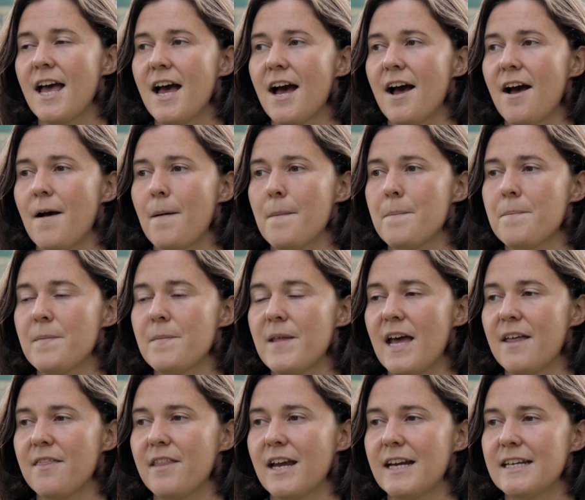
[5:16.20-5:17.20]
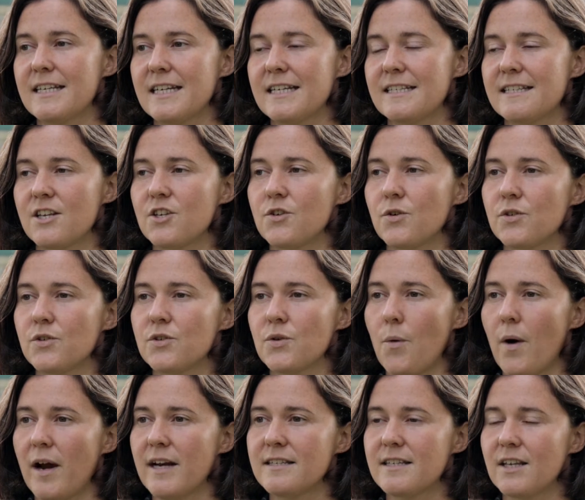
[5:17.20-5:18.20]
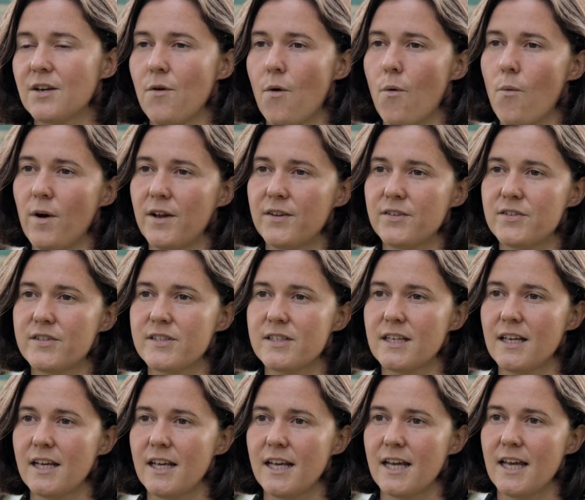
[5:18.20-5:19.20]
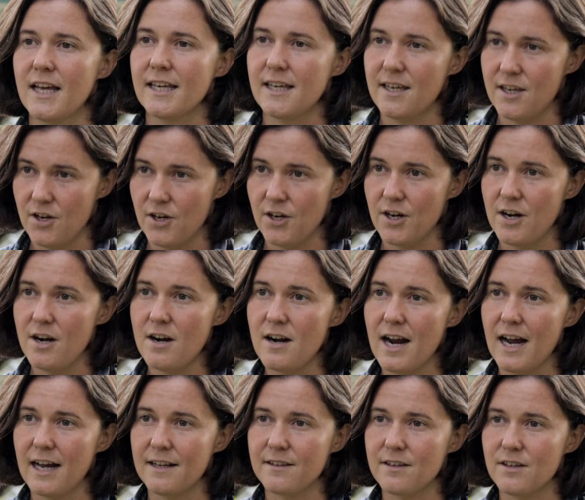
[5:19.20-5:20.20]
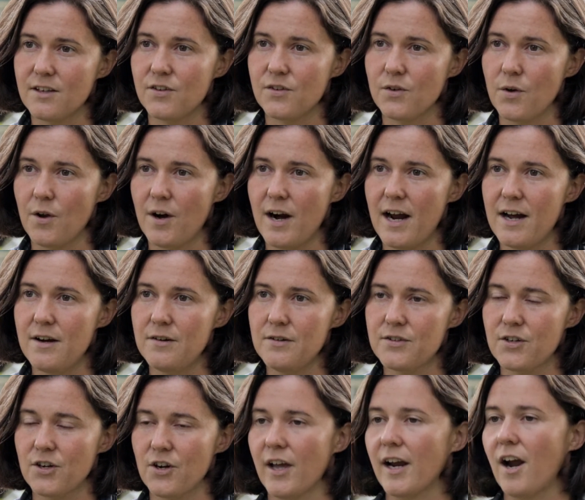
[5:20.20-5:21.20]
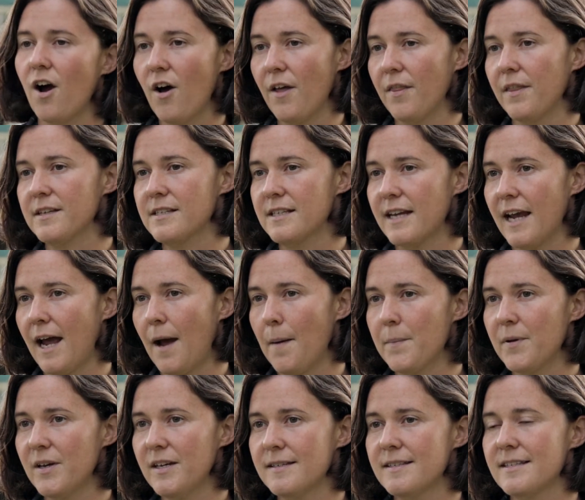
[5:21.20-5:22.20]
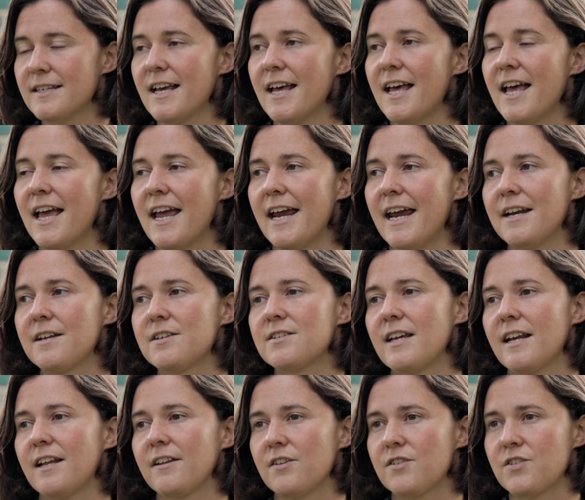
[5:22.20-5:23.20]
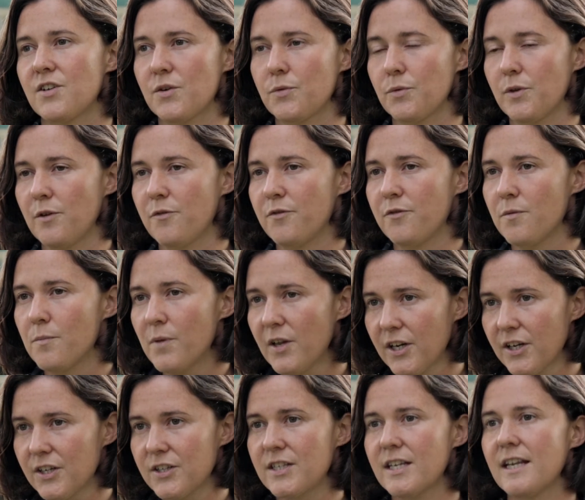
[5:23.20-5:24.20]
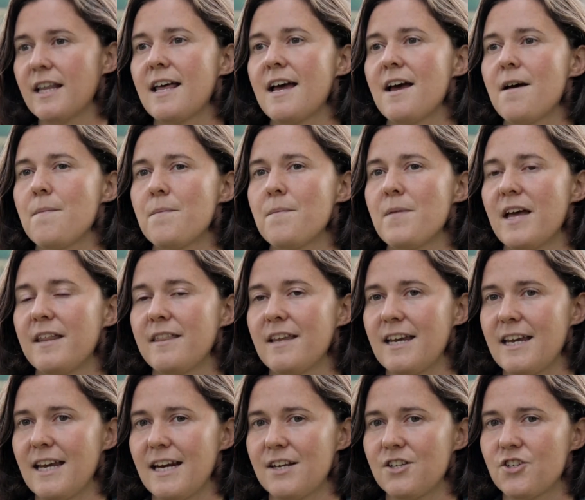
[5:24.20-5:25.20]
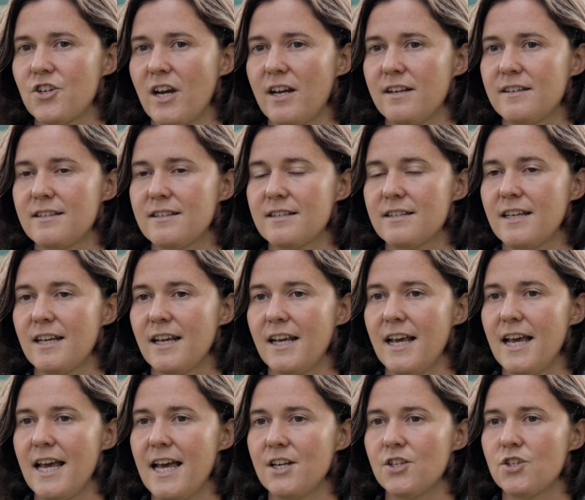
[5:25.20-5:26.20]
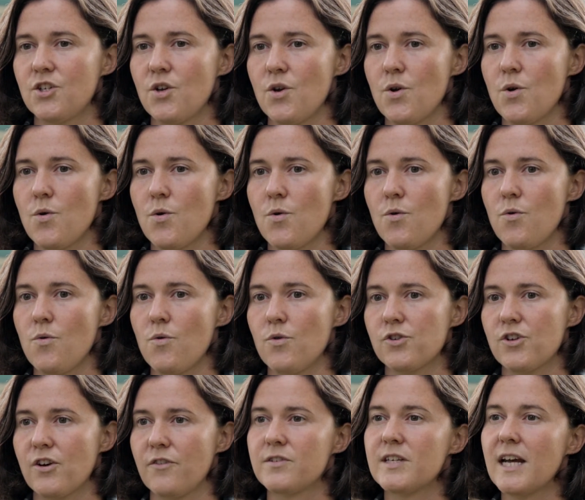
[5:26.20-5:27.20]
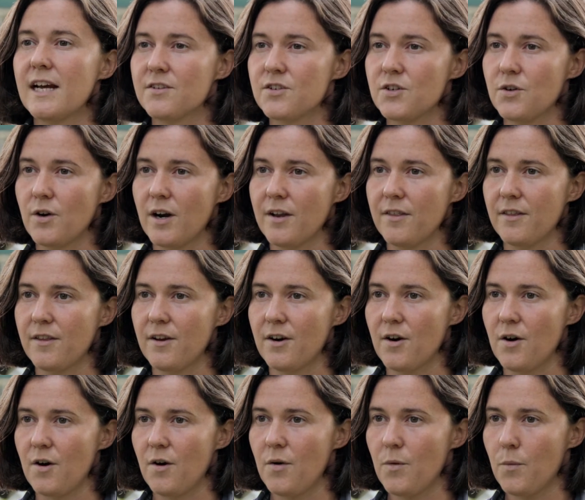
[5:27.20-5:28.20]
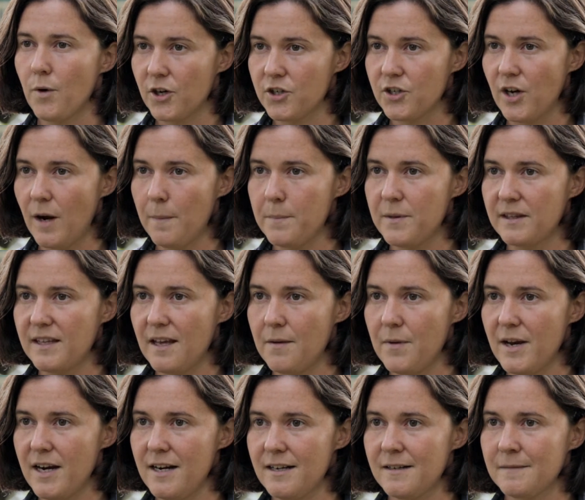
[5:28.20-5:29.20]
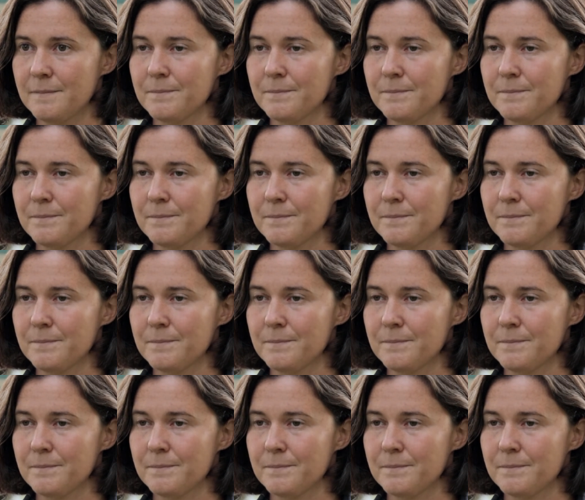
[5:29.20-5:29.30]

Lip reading: And the idea is they do it twice. They do it once here at the Solar House or like on this campus in a setting that's like really familiar to them, and they get a chance to sort of test run their workshop that they made.